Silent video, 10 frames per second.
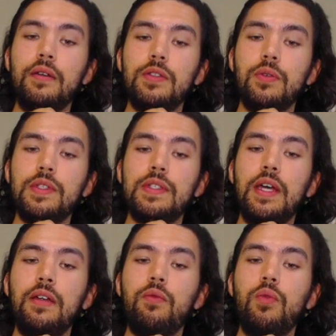So
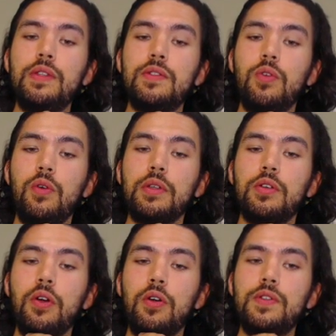instead of Windstorm and
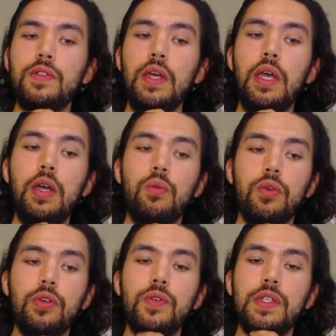Curse,
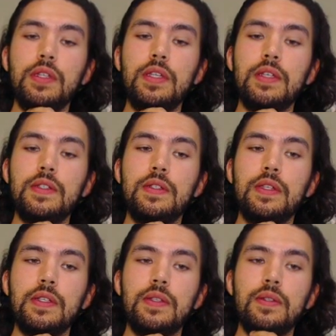we're using
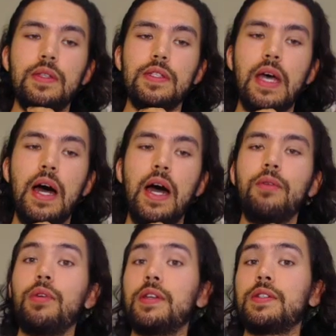these high
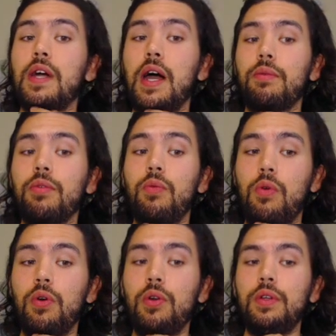risk, high
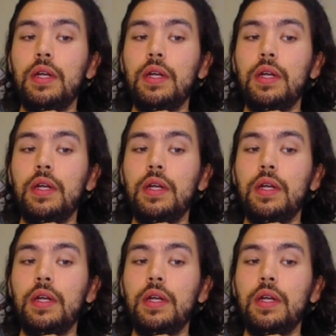reward